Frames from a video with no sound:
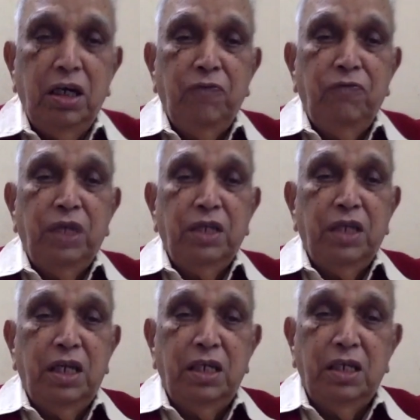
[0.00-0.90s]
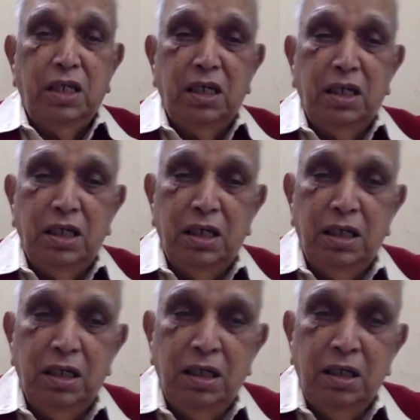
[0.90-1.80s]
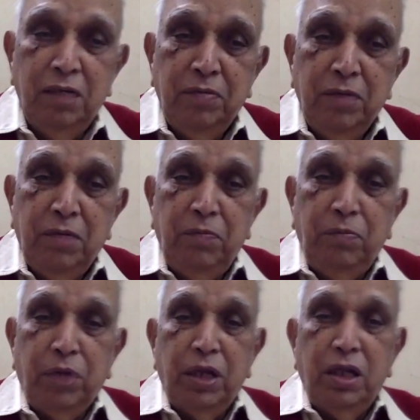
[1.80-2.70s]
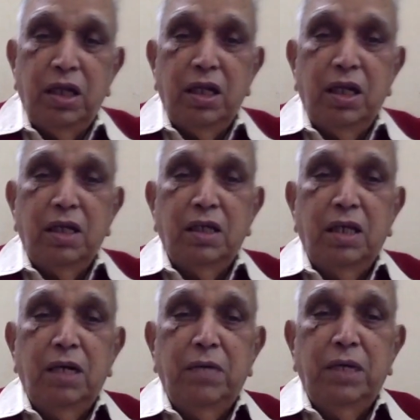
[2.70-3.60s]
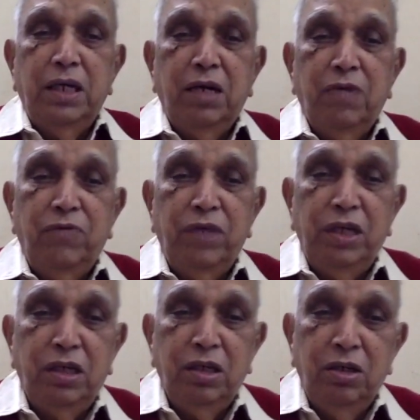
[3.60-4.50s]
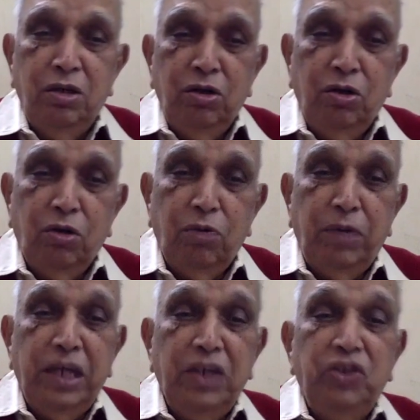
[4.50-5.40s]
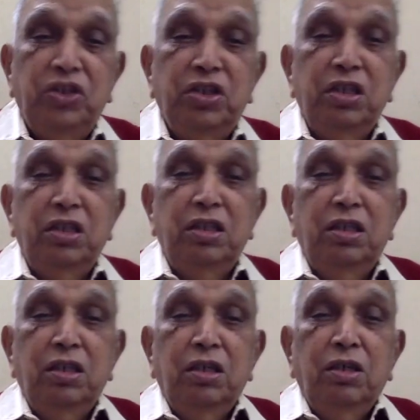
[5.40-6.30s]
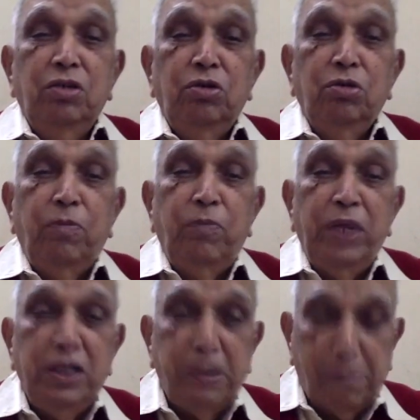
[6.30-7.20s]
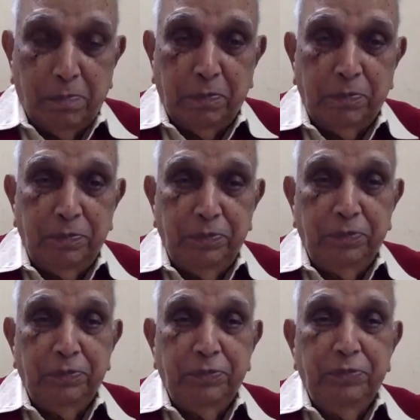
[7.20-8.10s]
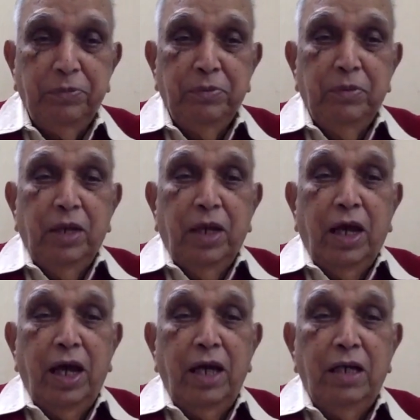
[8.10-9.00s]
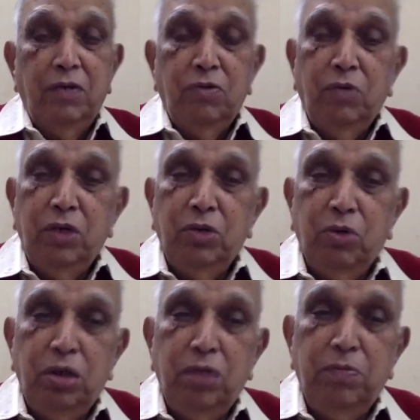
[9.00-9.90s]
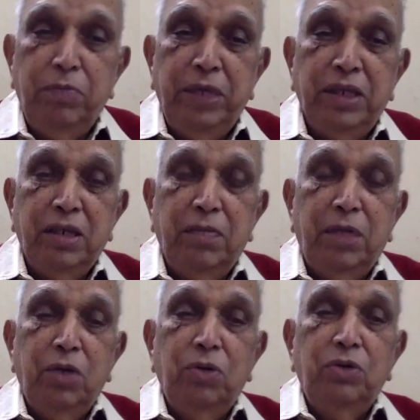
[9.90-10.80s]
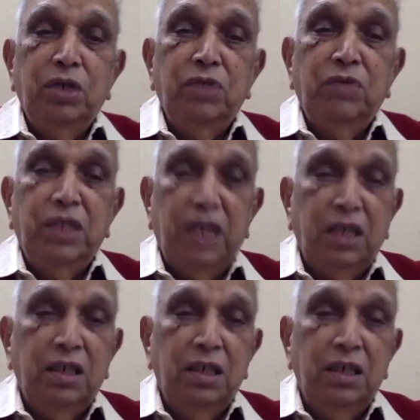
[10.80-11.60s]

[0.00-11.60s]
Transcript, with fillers: of Vyasaraja, Purandaradasa might have felt obliged to praise him. And one could make some allowances for that.